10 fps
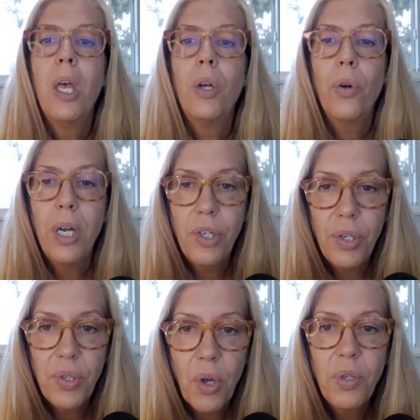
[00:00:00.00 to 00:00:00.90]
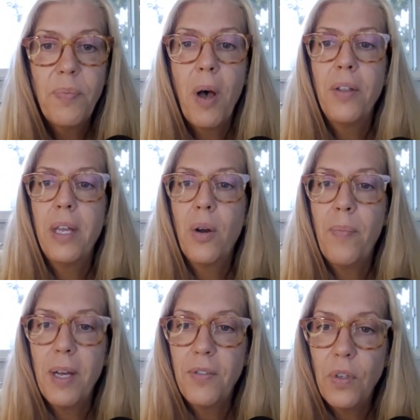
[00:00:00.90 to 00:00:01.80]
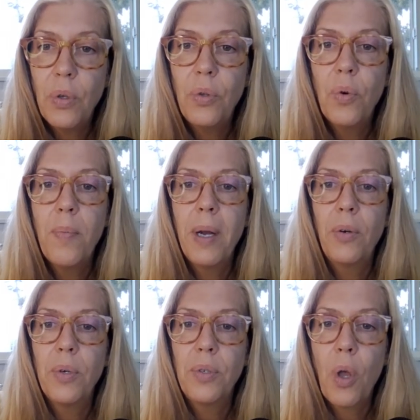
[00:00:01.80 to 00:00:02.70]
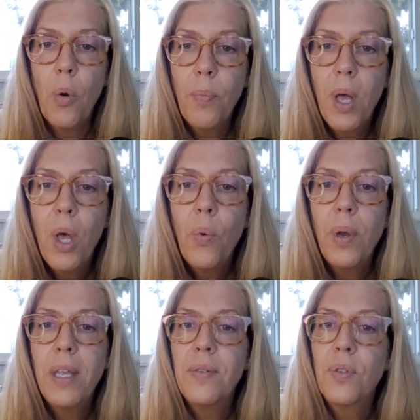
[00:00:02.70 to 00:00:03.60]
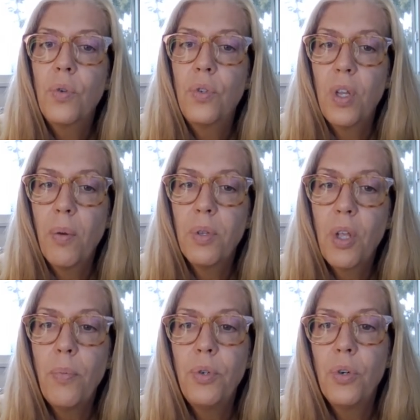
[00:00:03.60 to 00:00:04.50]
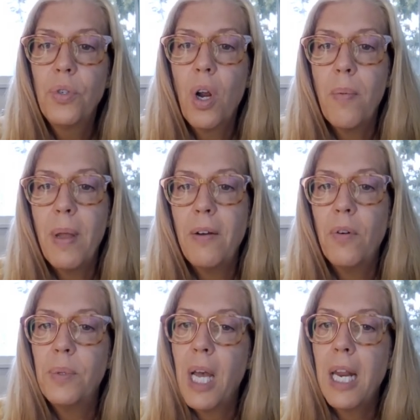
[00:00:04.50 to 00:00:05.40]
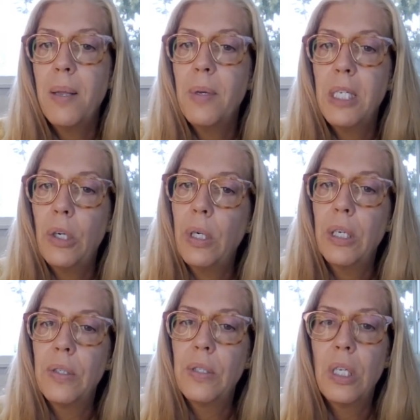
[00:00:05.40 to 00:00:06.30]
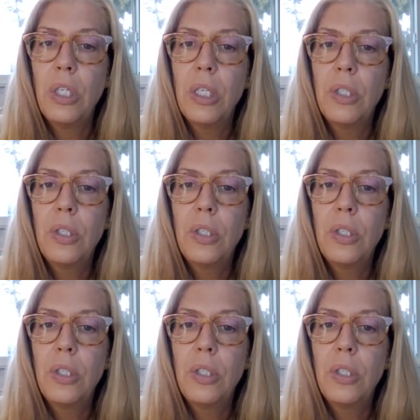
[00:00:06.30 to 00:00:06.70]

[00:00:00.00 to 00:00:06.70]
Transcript: Creations so small they are best viewed through a microscope. Wigan's sculptures are made from tiny materials such as